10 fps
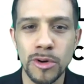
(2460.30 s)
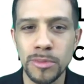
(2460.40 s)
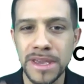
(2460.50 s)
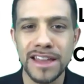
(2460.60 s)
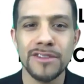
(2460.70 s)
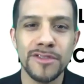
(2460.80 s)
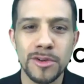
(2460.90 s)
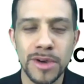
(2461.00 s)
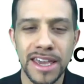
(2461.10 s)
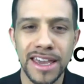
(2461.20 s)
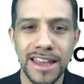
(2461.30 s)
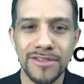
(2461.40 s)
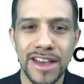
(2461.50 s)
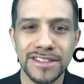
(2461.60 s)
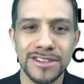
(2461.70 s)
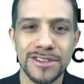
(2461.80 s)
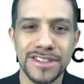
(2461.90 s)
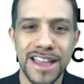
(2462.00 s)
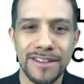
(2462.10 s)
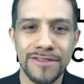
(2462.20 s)
be interviewing investors
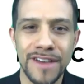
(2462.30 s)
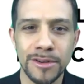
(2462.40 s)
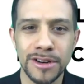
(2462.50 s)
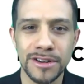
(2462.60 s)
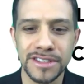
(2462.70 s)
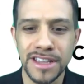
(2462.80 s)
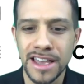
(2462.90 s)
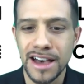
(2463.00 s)
and founders